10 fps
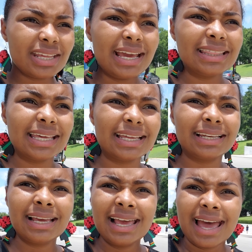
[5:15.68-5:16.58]
and
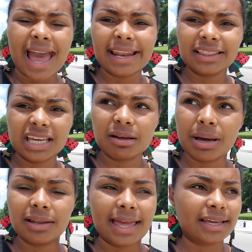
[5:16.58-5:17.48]
then I had to think
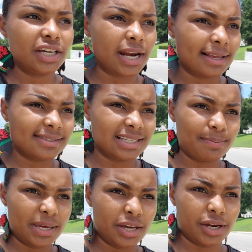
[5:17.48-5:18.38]
about like, could I sleep
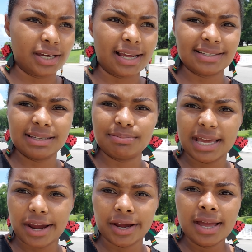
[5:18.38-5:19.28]
here? Could I sleep
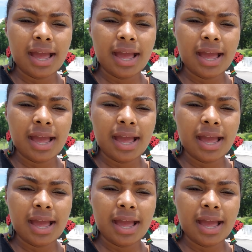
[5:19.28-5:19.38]
there?